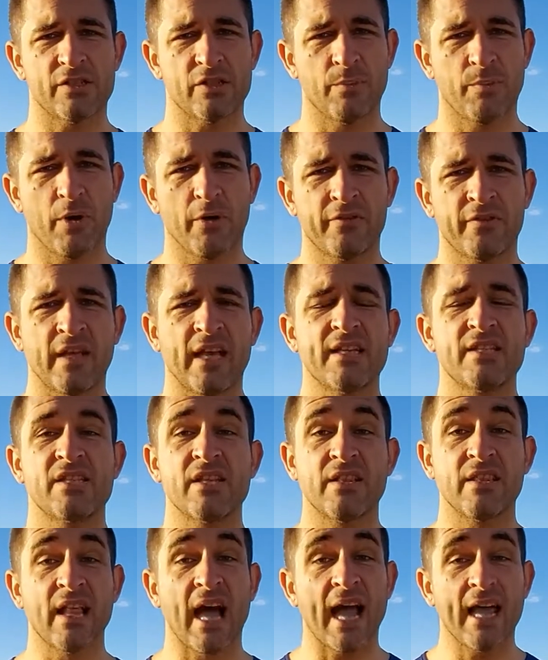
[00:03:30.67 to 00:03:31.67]
So both
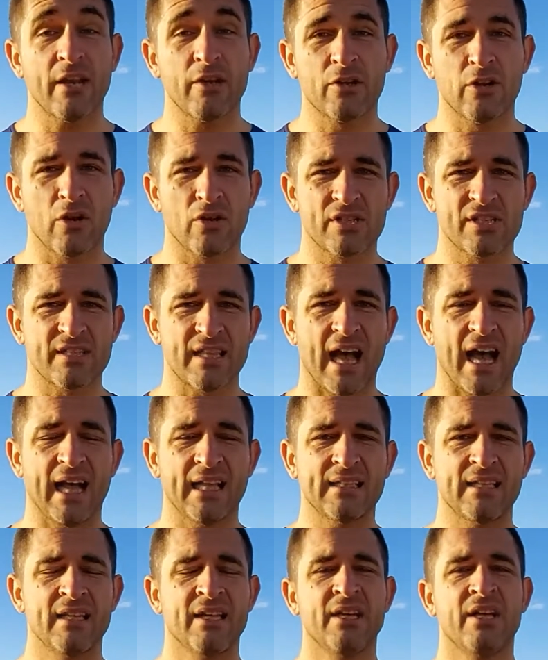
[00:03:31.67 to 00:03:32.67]
days, 9 o'clock start.